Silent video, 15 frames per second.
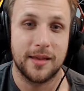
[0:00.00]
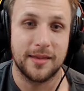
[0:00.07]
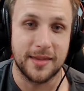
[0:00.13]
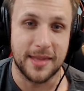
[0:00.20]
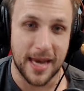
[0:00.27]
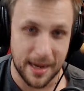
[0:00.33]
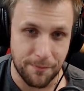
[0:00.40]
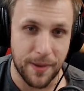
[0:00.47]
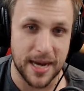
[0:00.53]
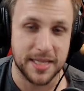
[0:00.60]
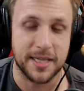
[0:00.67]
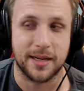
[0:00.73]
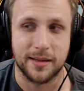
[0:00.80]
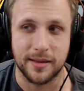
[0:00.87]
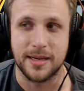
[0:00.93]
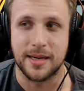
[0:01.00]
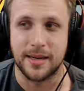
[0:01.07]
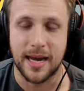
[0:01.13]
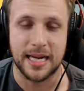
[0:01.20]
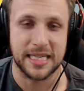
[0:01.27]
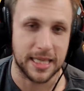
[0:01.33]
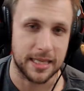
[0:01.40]
They basically
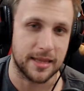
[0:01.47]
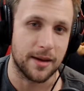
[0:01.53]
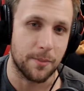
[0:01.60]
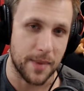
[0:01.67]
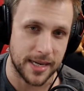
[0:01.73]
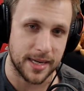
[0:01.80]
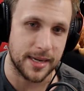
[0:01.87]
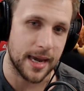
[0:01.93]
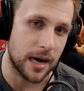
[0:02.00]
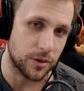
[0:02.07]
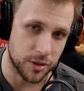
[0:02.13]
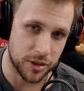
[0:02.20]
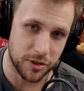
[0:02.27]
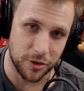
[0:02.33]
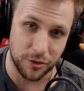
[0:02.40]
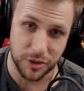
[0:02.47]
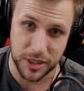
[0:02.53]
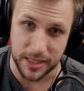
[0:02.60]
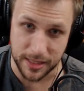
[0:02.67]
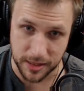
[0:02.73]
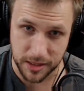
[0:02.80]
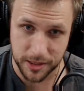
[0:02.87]
announced that they're making Elder Scrolls
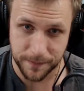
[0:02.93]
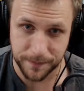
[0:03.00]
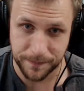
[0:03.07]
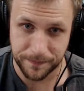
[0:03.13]
6.